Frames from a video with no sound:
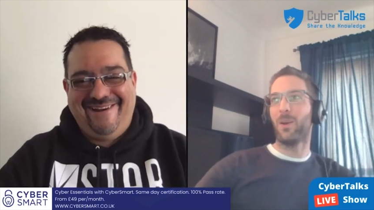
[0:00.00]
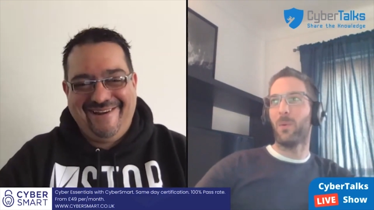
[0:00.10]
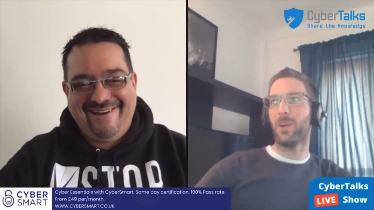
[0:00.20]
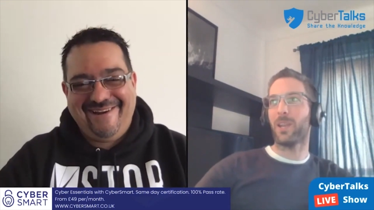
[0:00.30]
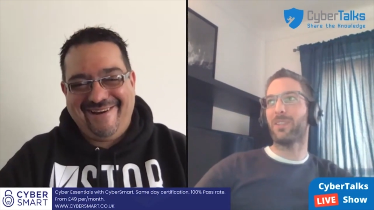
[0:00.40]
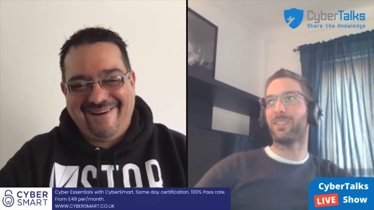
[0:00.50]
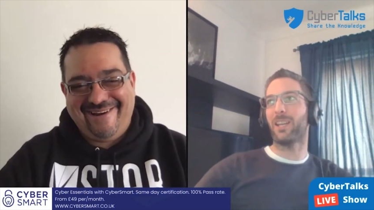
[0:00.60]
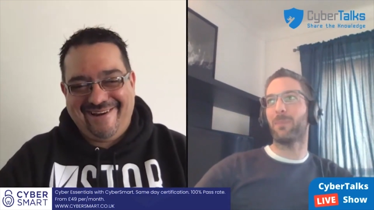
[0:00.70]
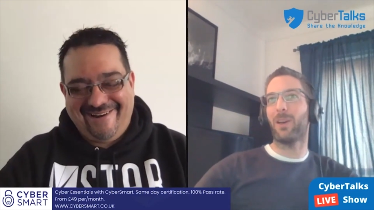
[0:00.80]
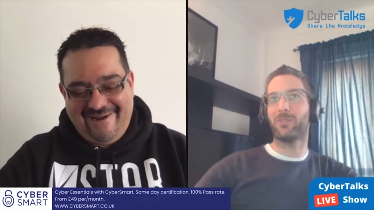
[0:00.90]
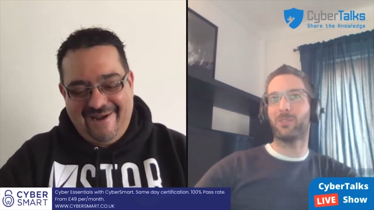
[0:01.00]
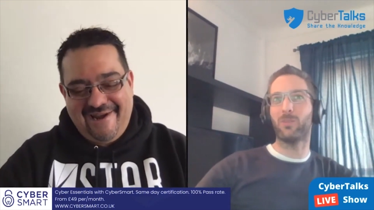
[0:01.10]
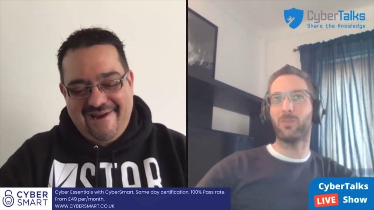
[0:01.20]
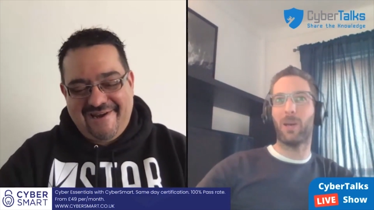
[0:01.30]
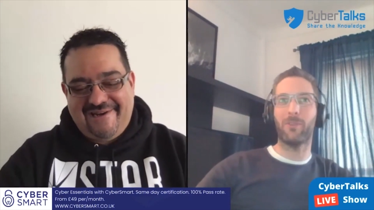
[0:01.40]
Speaker 1: what can we say about
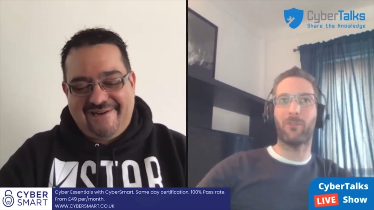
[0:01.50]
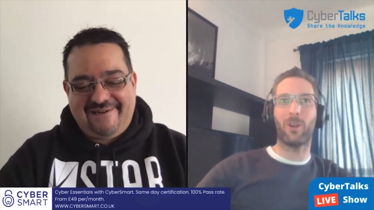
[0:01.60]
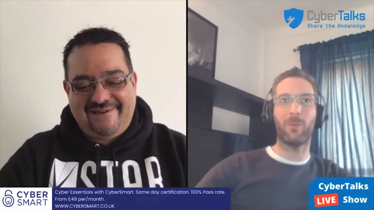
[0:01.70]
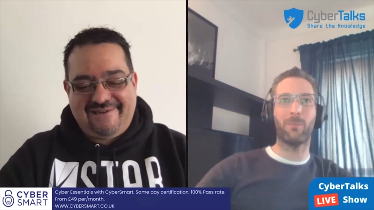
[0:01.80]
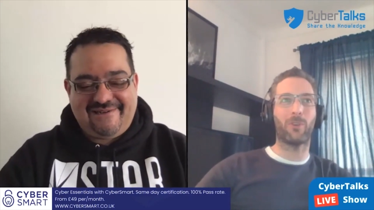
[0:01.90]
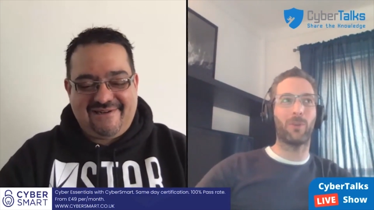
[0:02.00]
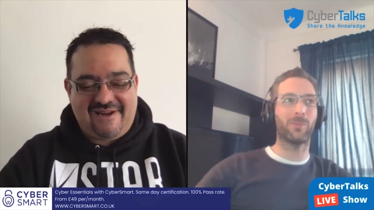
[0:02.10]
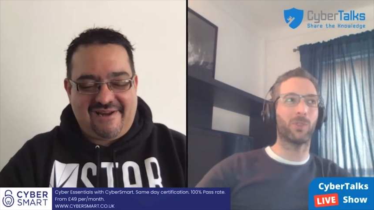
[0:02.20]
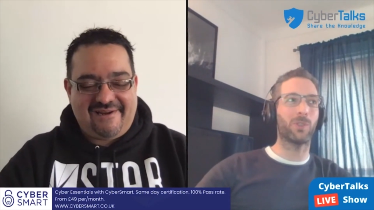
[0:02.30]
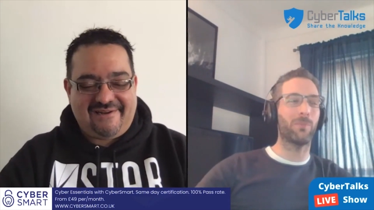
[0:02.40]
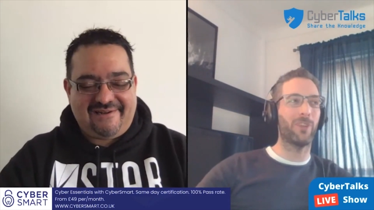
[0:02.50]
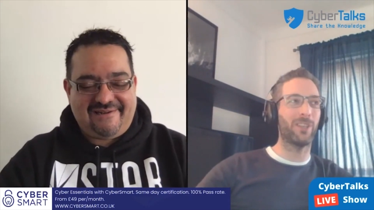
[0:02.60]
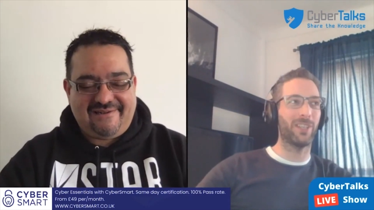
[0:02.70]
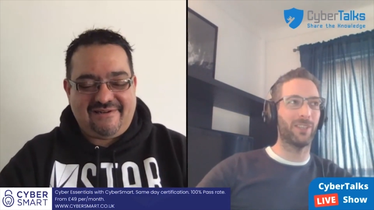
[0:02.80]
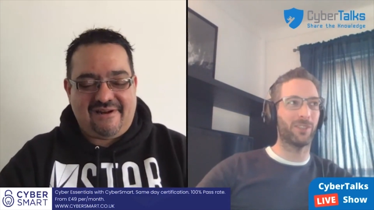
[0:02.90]
Zoom? I mean, from from
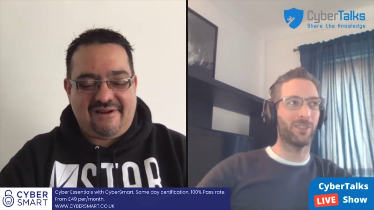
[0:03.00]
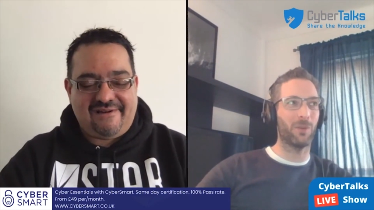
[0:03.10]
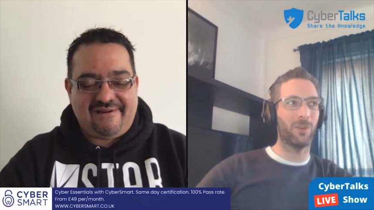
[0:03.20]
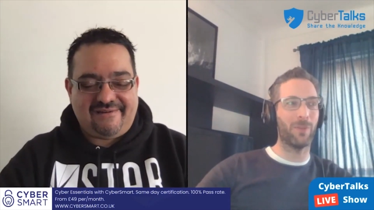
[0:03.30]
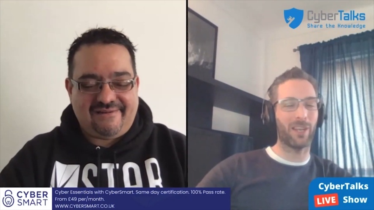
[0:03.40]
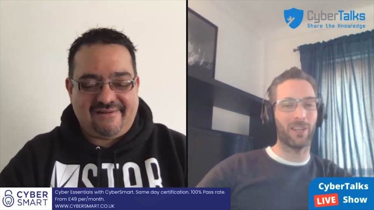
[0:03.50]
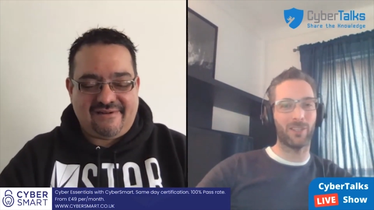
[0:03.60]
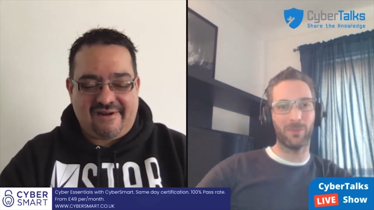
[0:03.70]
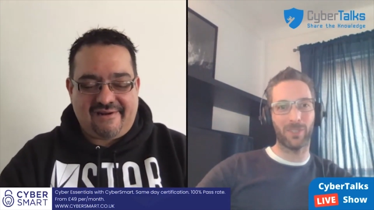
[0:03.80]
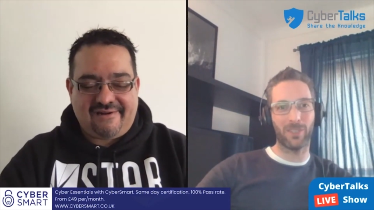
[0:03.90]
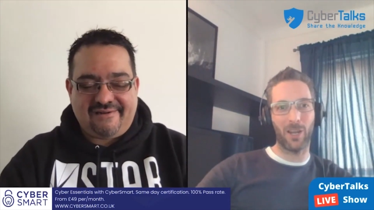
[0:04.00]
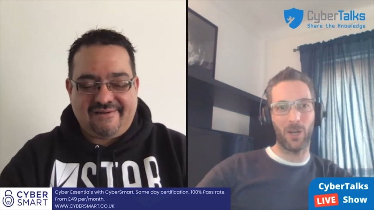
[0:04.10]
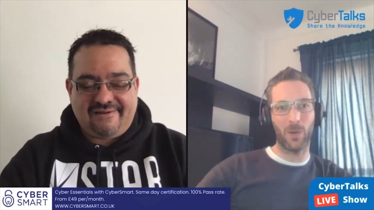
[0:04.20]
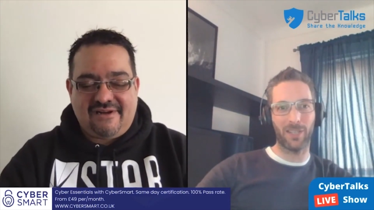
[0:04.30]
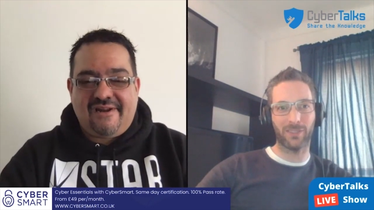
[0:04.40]
circumventing the security mechanisms in
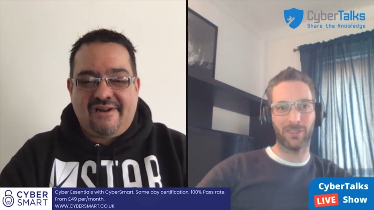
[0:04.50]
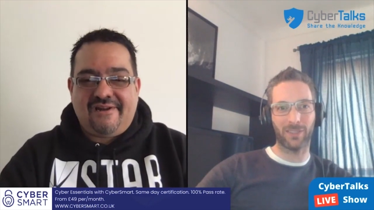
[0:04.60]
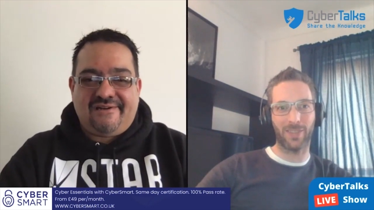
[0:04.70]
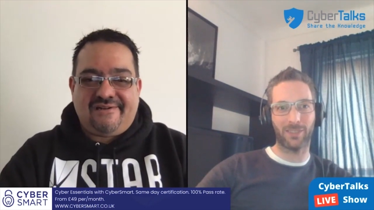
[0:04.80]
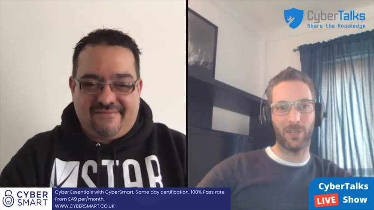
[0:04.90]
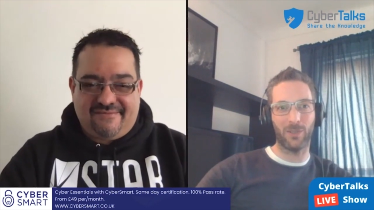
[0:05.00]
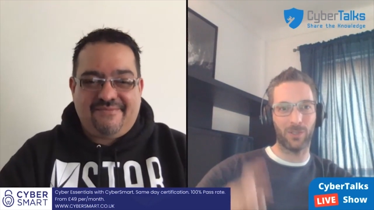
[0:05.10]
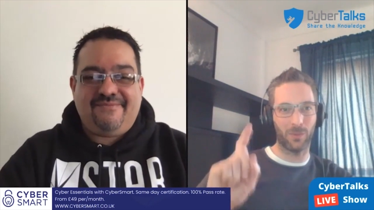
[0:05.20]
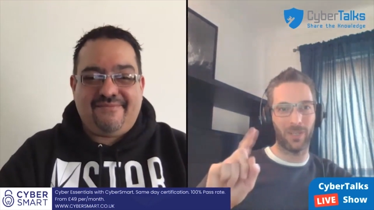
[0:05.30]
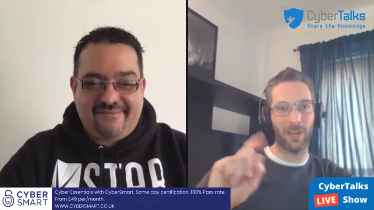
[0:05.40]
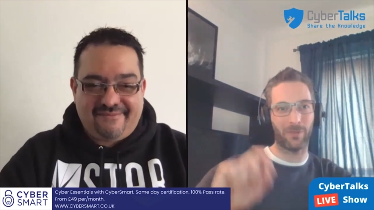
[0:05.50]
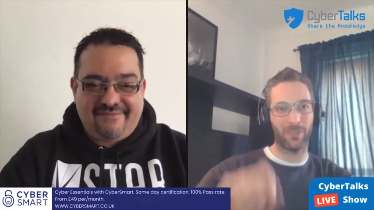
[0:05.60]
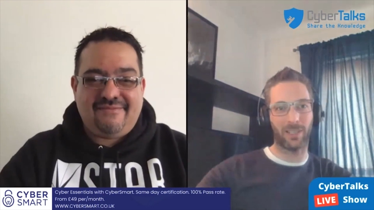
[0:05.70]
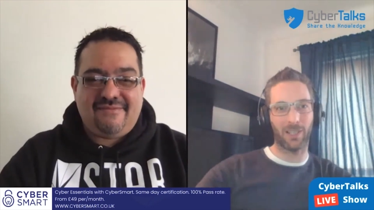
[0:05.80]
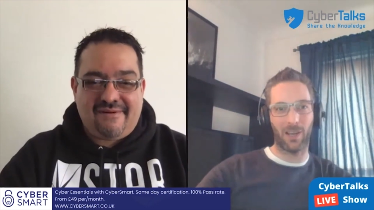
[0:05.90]
iOS last year, so you wouldn't have to
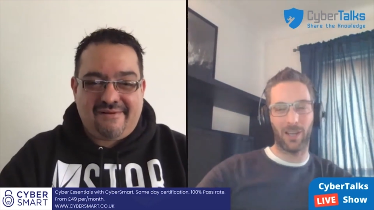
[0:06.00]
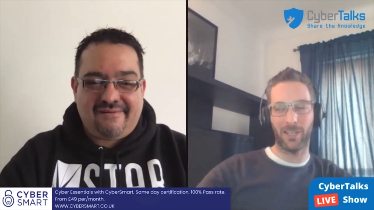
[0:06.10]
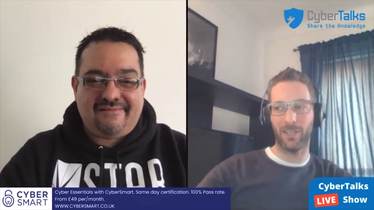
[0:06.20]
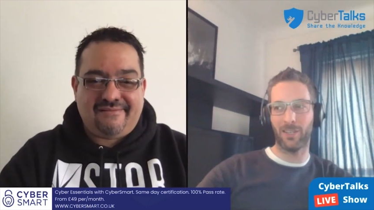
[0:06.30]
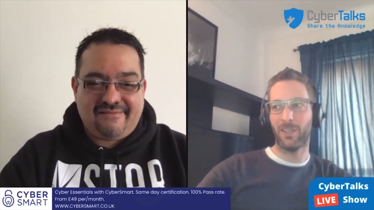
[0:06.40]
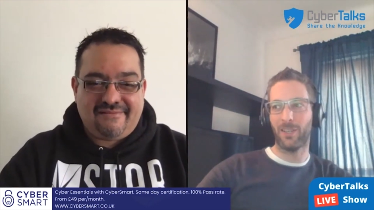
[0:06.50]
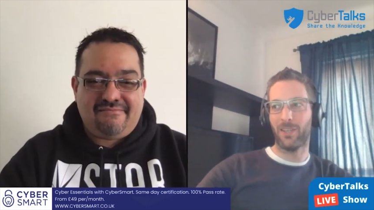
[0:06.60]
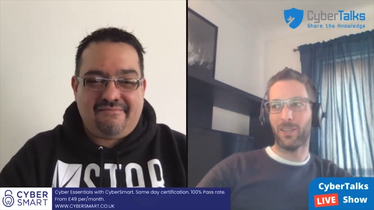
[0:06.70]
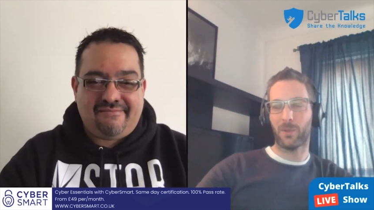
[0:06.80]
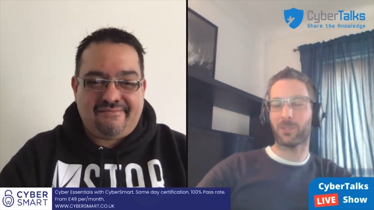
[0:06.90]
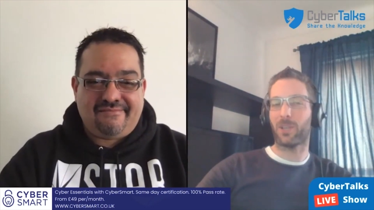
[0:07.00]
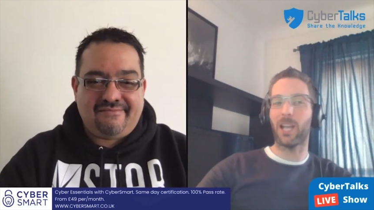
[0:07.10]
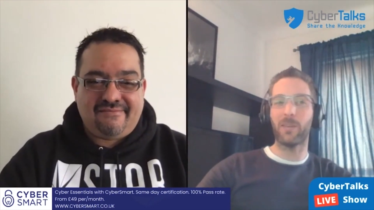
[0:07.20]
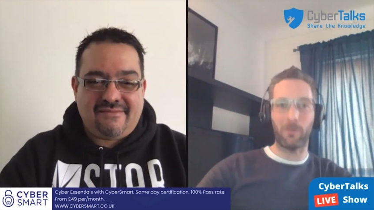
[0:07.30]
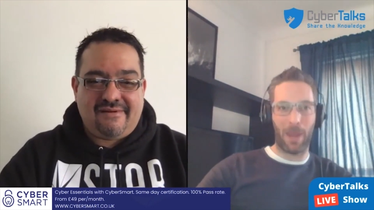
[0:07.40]
click on it there's
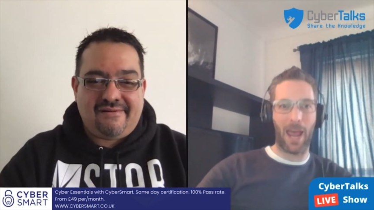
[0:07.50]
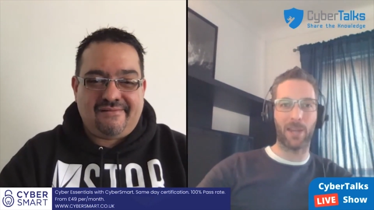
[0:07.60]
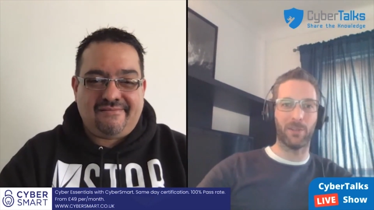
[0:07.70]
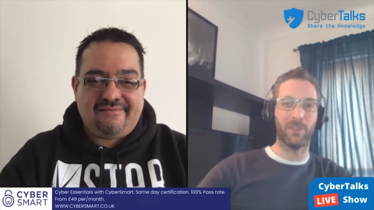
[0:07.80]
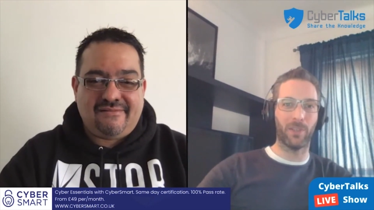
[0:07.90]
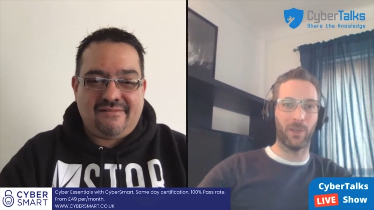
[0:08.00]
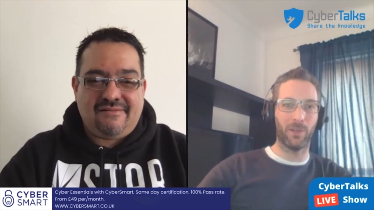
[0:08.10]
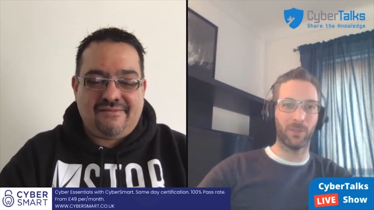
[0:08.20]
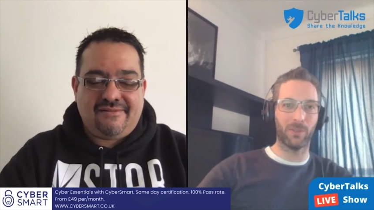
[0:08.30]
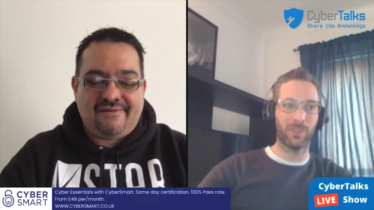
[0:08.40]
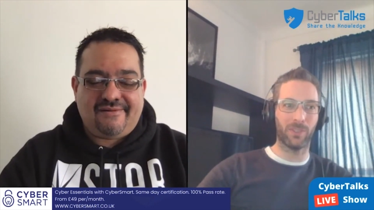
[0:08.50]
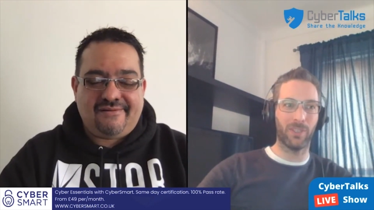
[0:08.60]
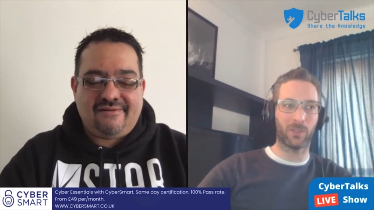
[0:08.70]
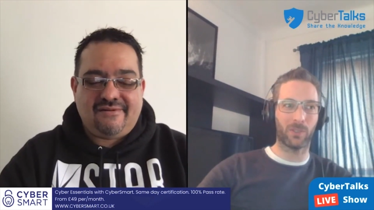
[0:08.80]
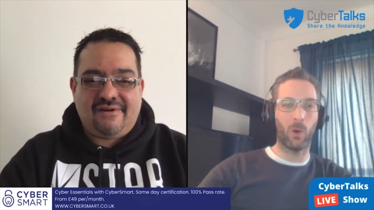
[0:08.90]
kind of a pattern, you know. So it's a
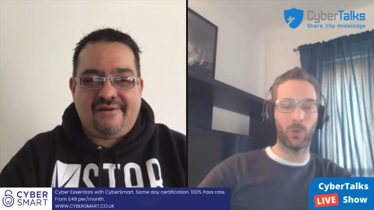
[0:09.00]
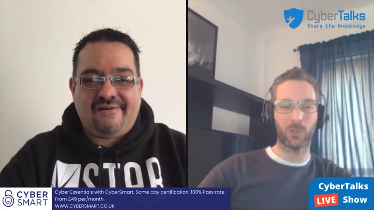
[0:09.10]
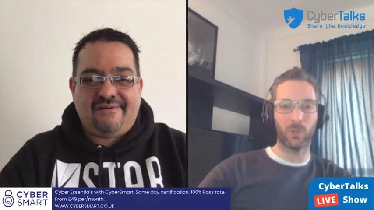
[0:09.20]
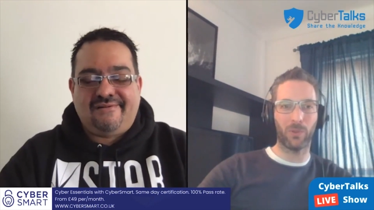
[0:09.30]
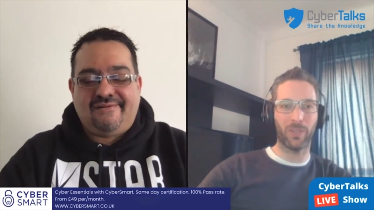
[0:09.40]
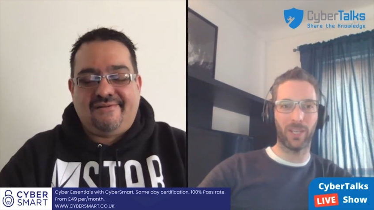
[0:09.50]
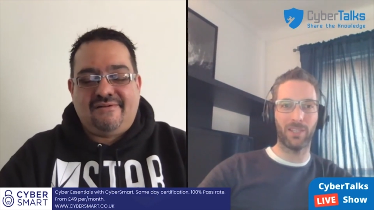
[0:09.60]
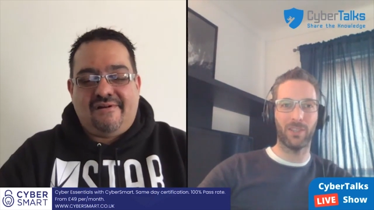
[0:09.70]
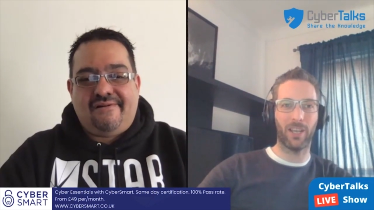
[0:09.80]
it's a cultural thing,